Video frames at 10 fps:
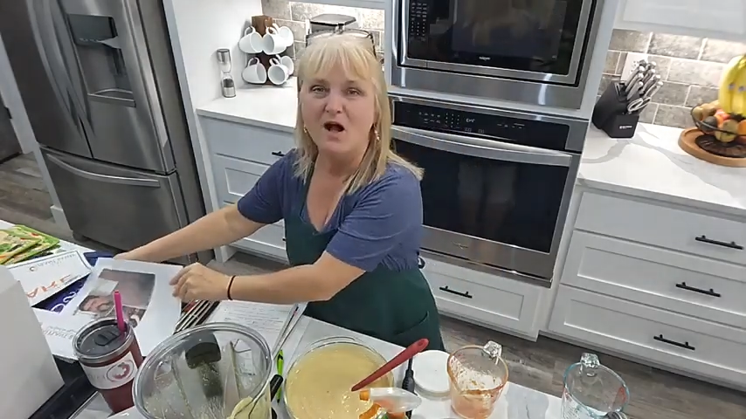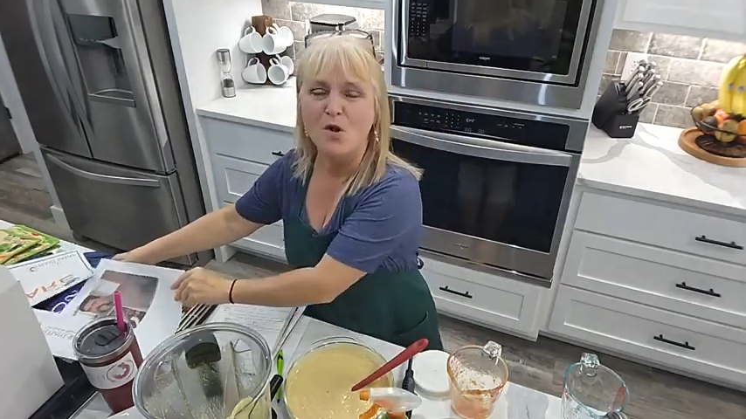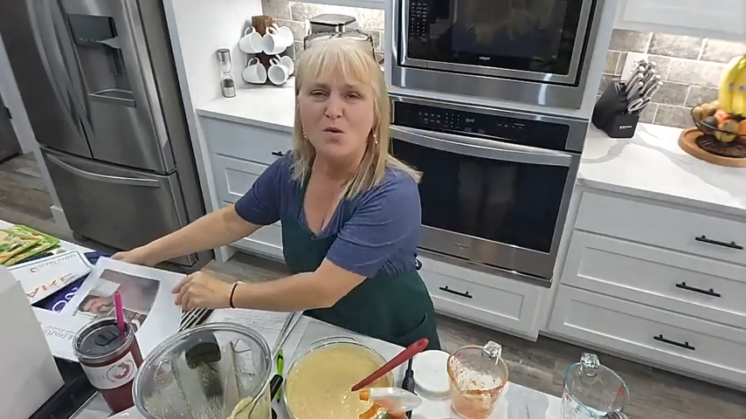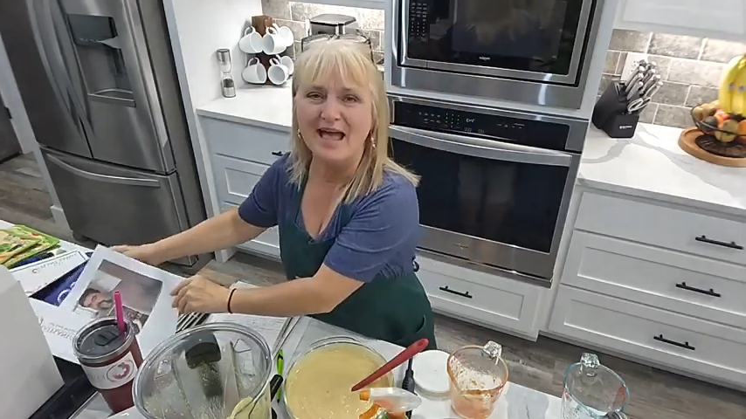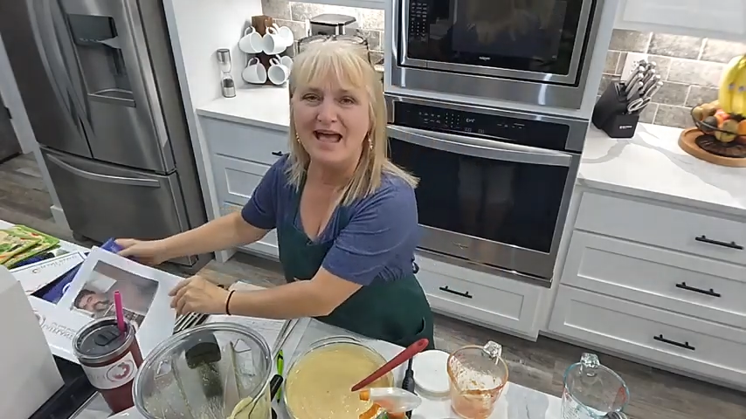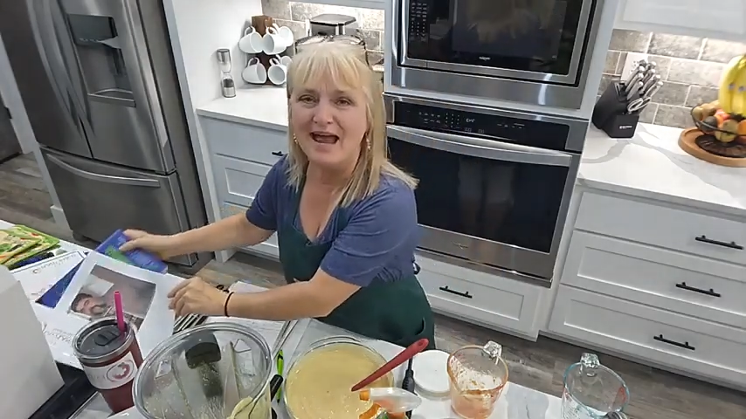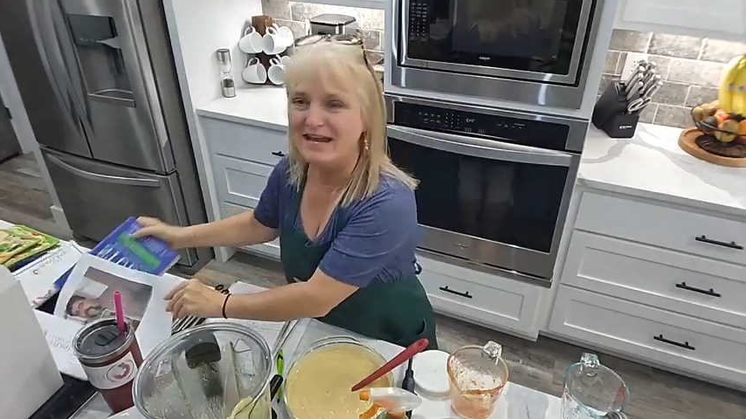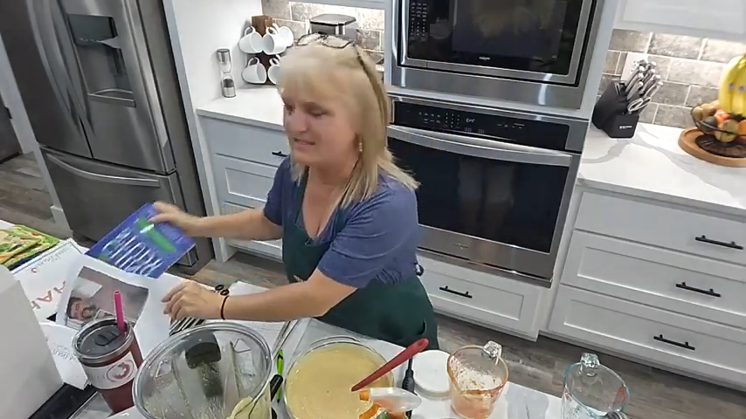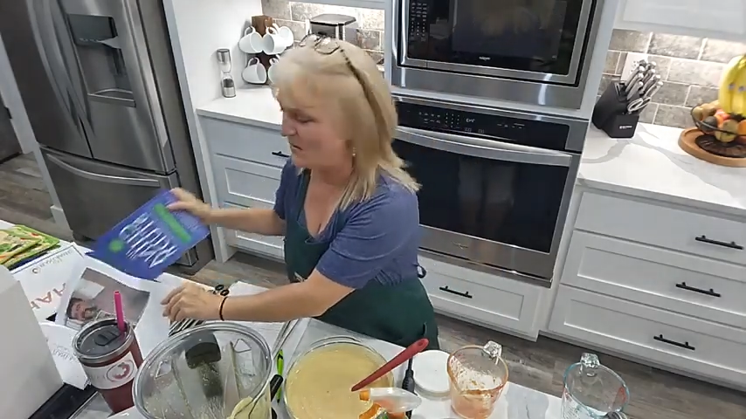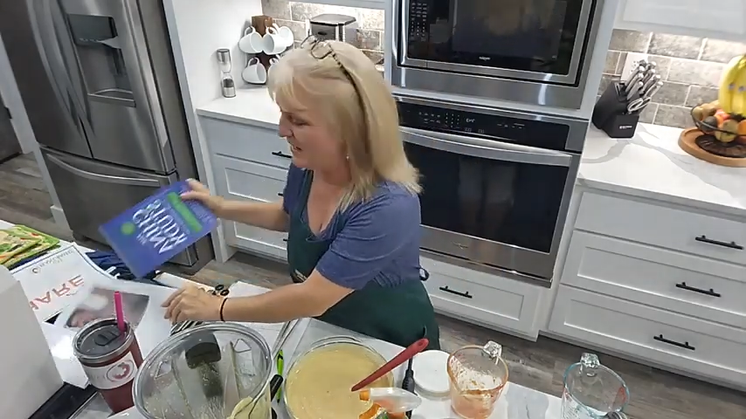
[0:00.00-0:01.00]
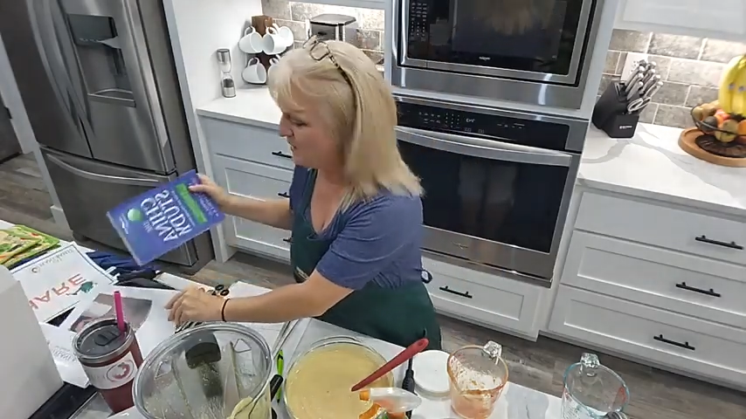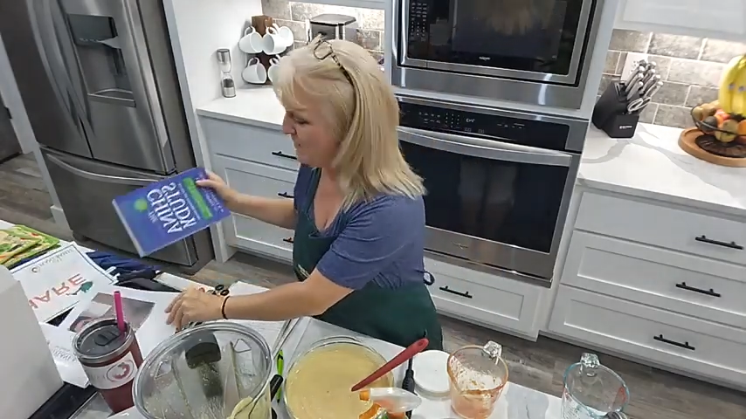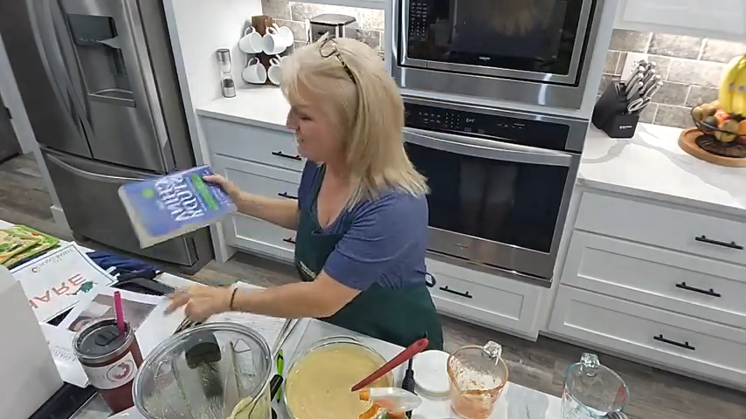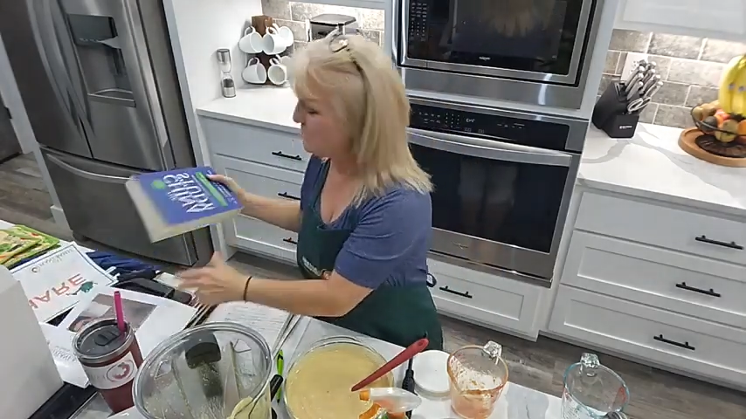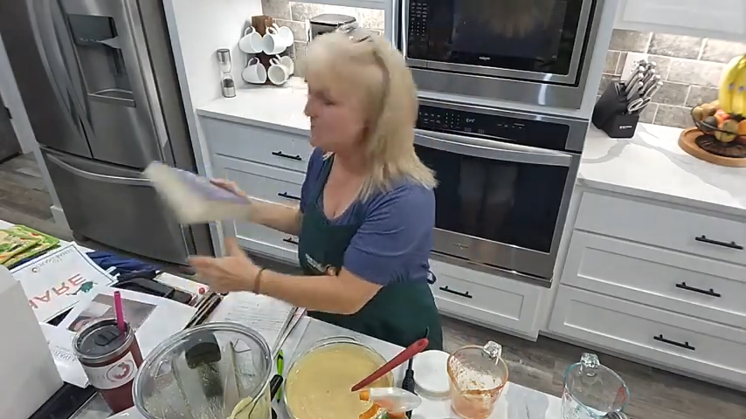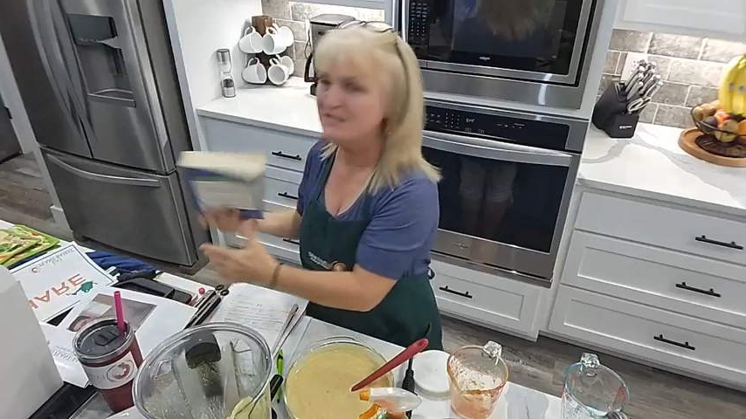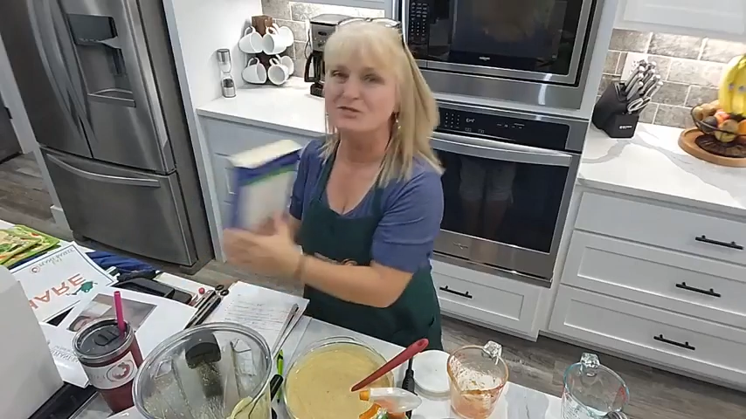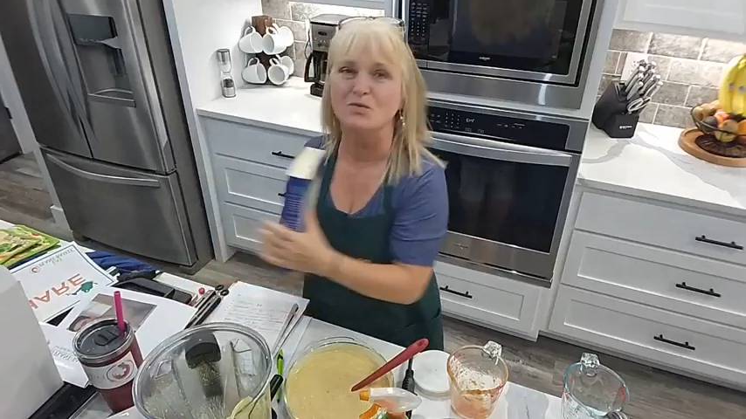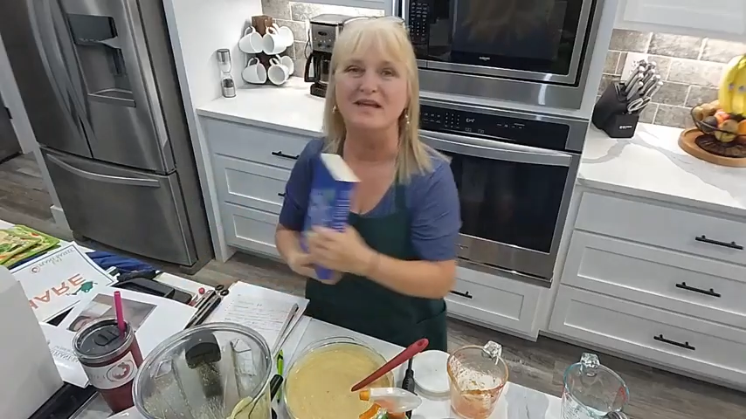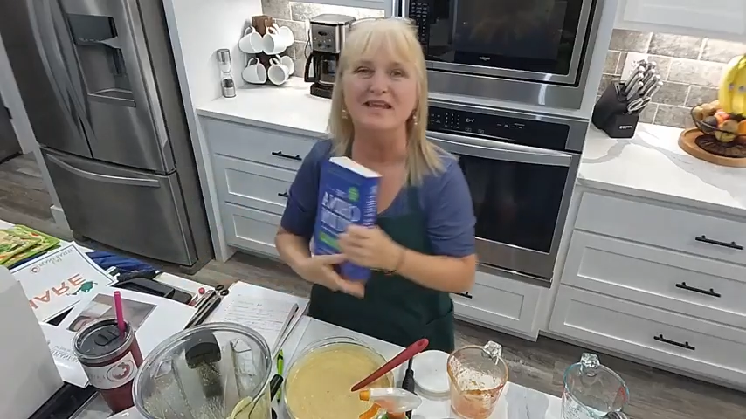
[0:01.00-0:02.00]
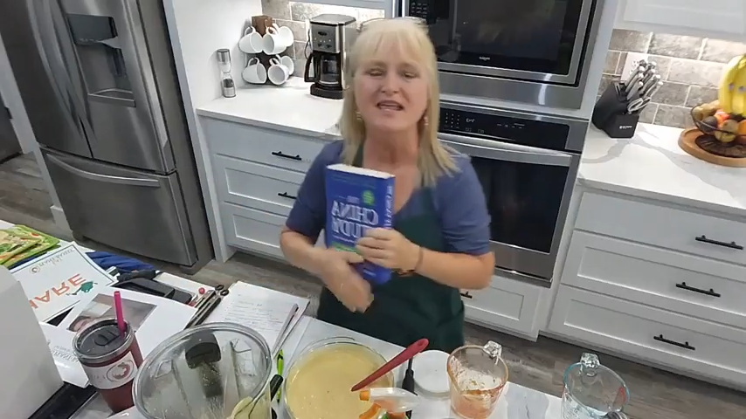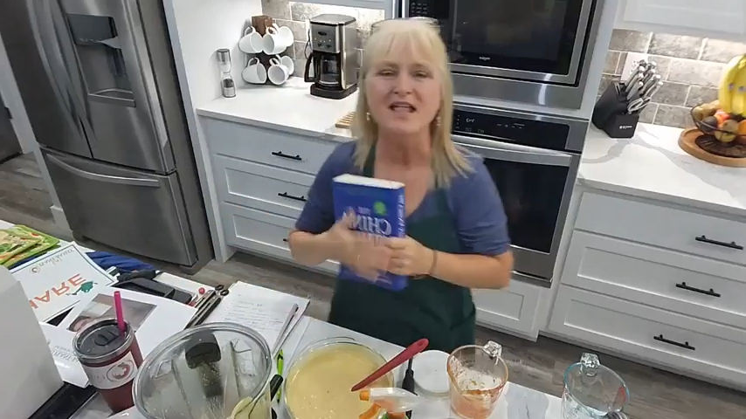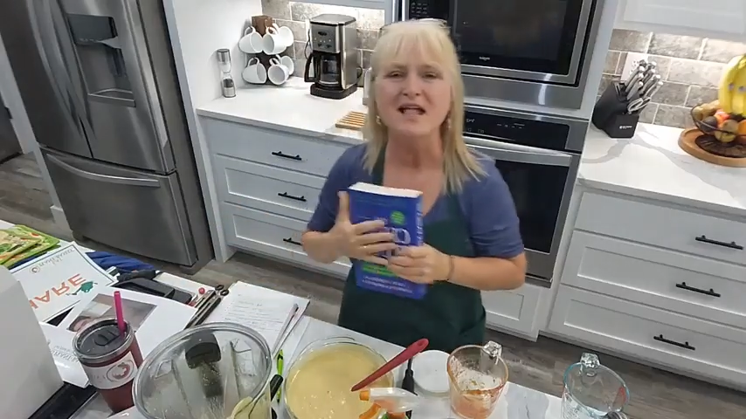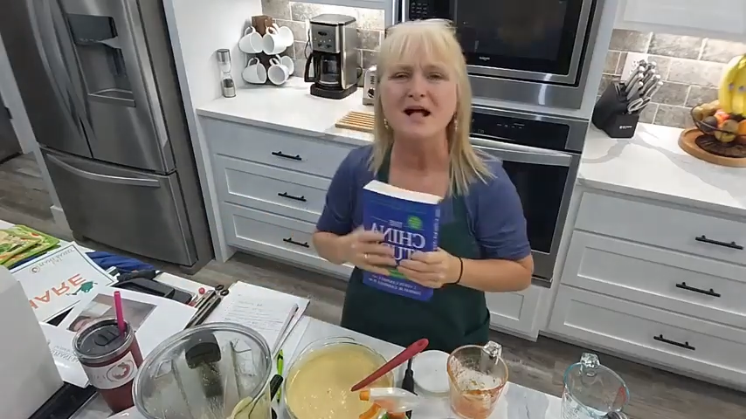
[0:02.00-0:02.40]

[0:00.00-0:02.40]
Okay, so how do we do this one?